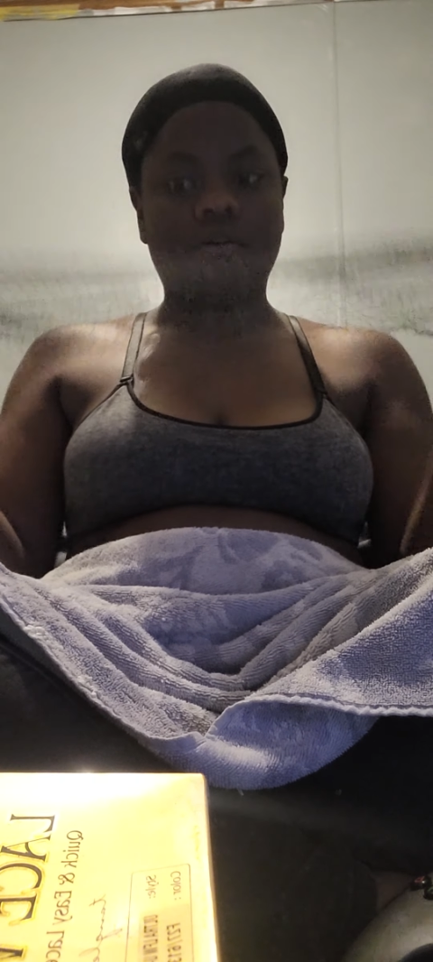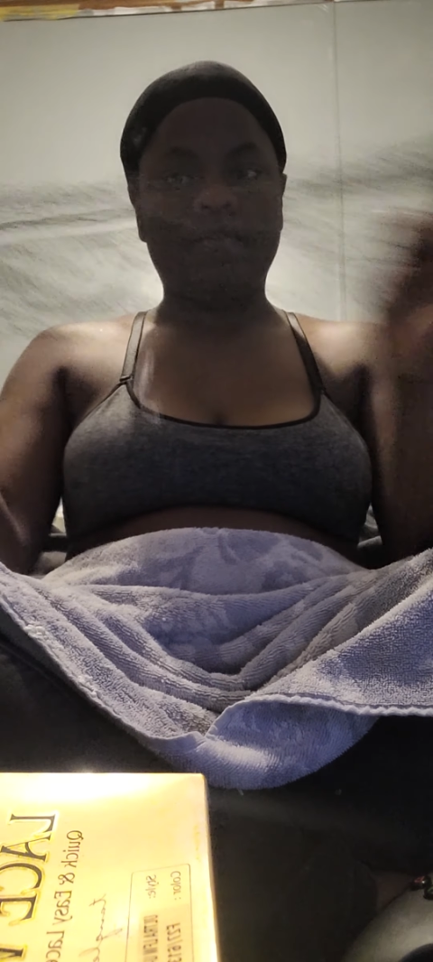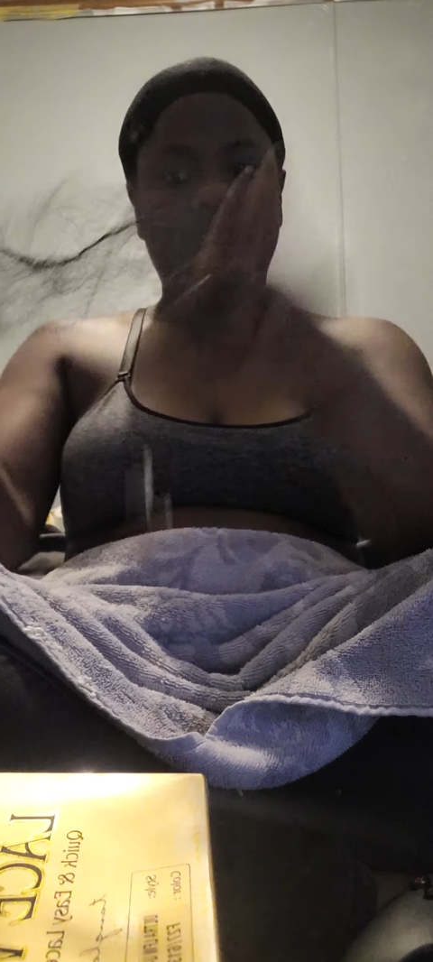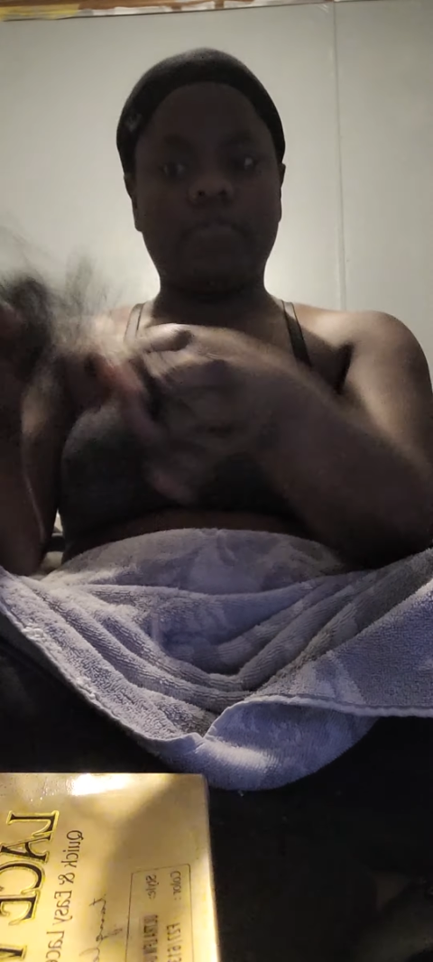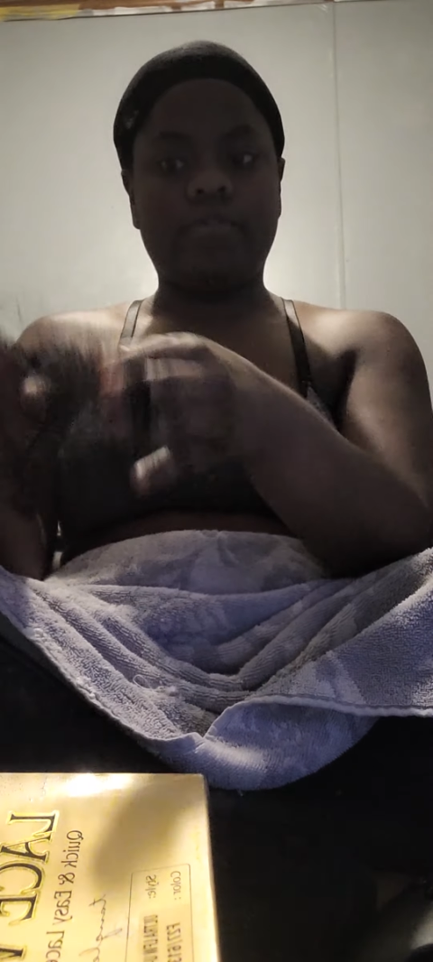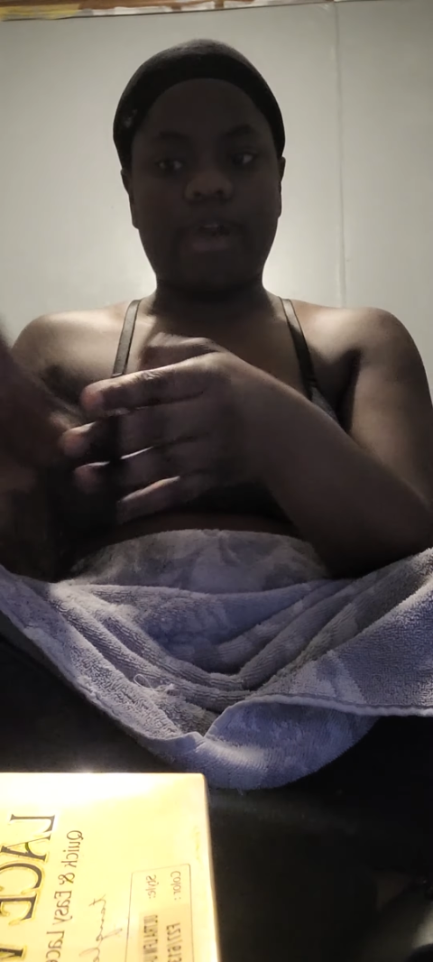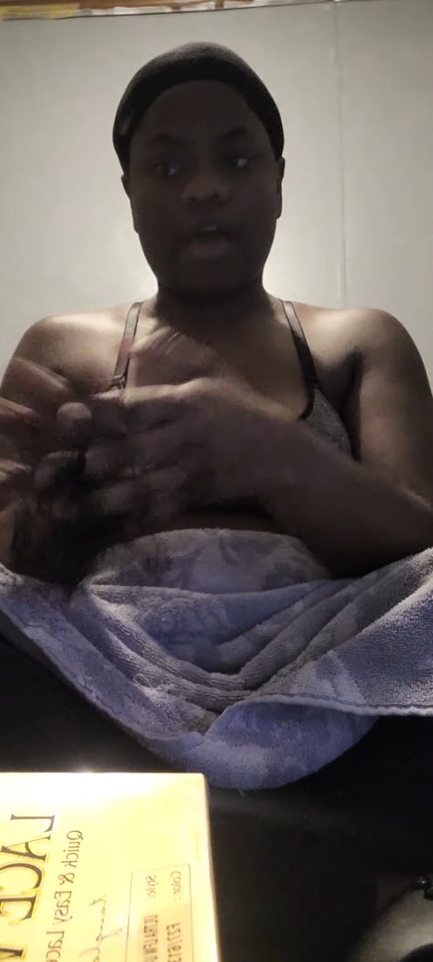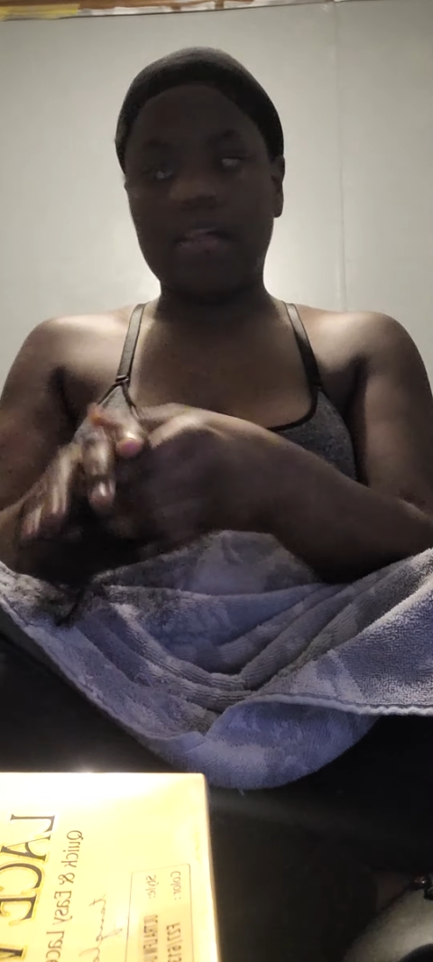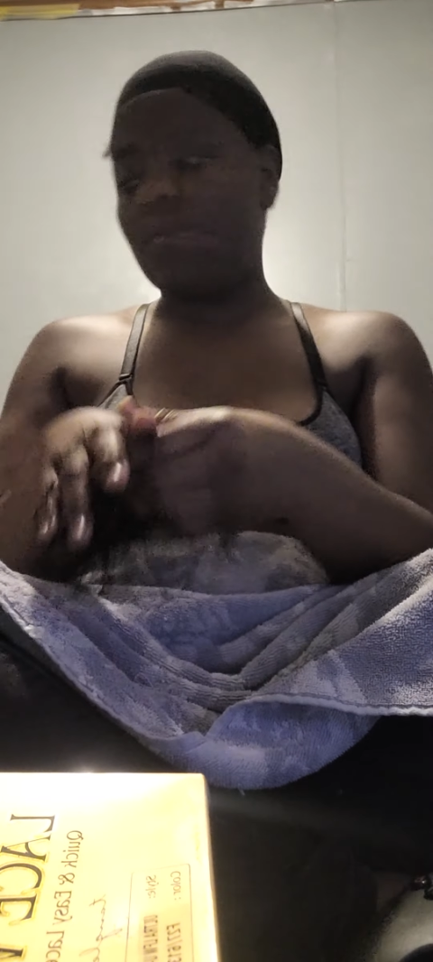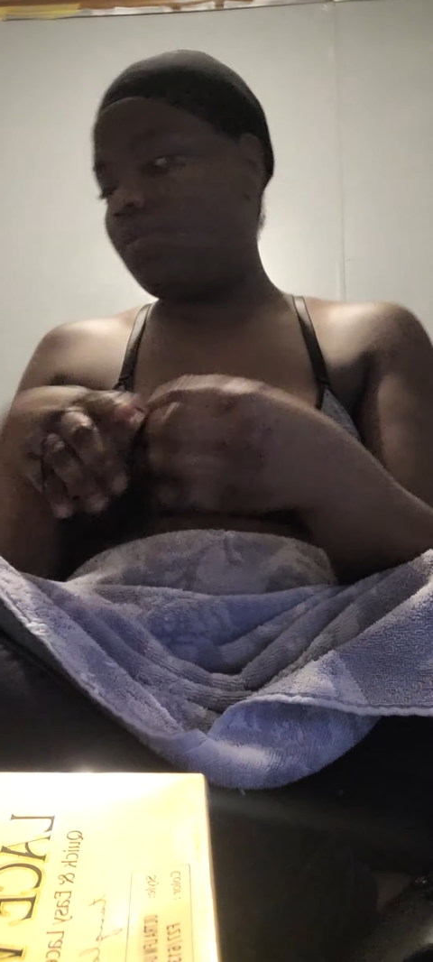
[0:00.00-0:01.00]
going for
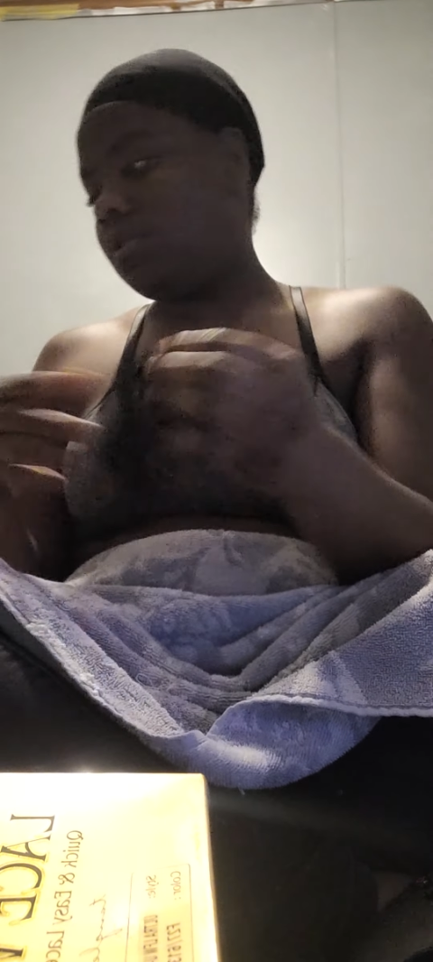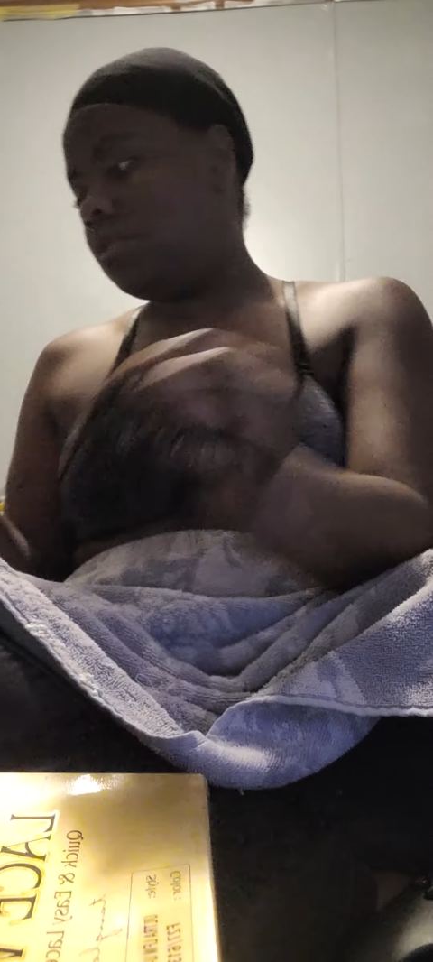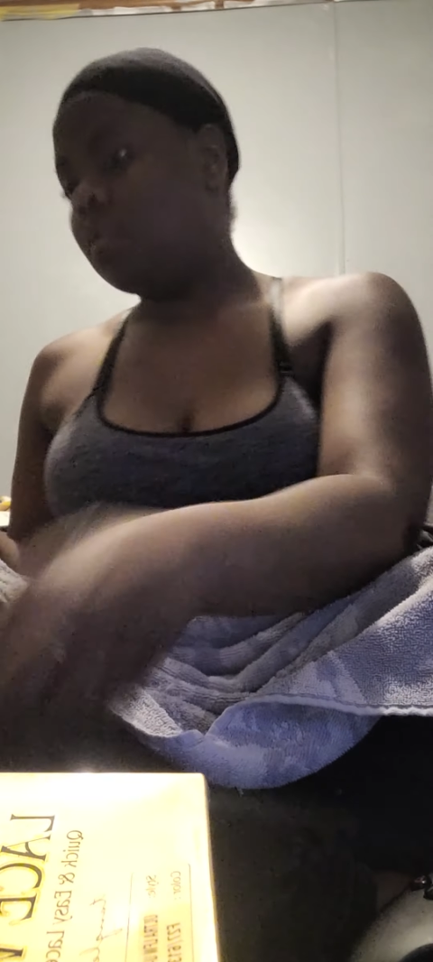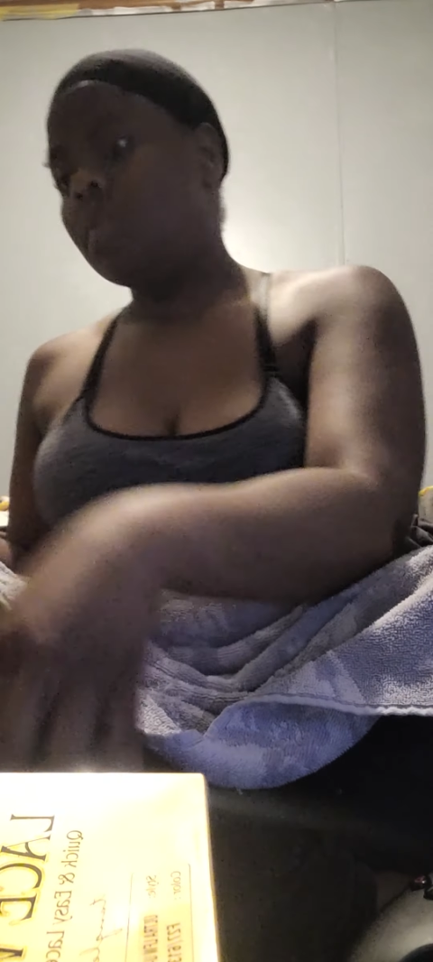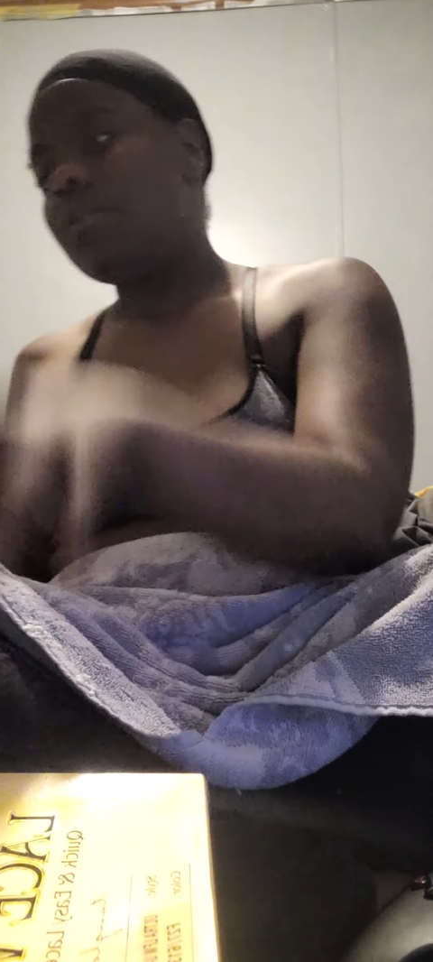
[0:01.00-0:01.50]
that one